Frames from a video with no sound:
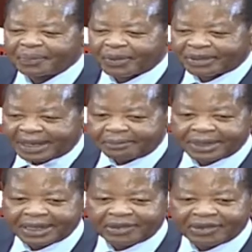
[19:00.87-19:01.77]
put a
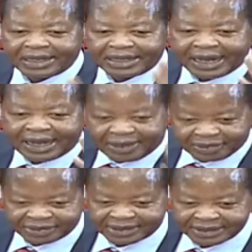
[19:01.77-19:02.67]
billion in a
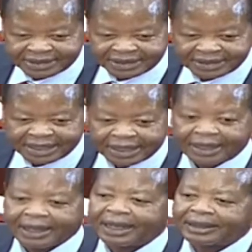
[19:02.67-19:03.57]
house,
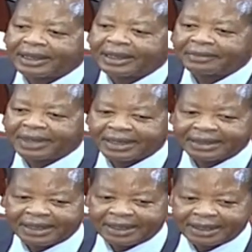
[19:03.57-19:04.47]
and every
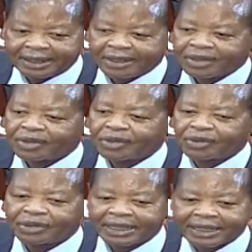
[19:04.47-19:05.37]
day
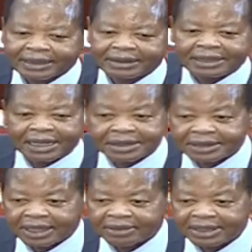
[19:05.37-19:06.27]
you take
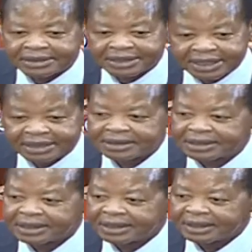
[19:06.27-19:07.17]
10,000 shillings,
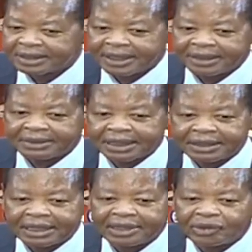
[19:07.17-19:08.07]
every
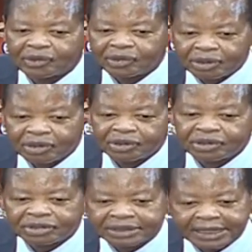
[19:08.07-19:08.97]
day you, you
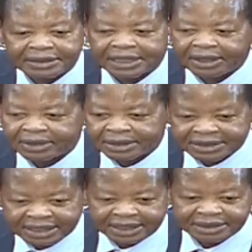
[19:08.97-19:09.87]
use 10,000
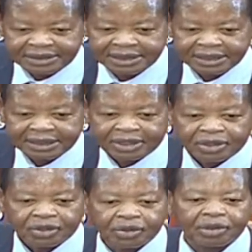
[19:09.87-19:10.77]
shillings,
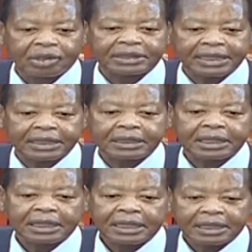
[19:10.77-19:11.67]
you will take,
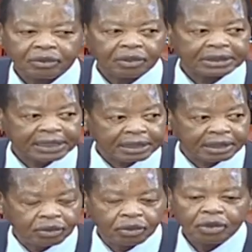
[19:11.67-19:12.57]
it will take
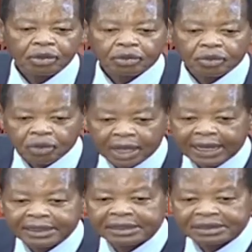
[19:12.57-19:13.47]
you
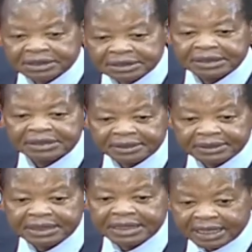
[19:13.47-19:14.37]

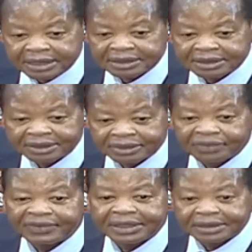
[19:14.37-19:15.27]
207 years to
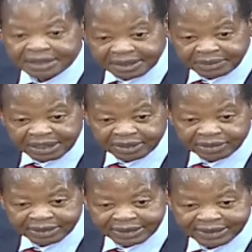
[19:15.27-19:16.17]
finish the billion.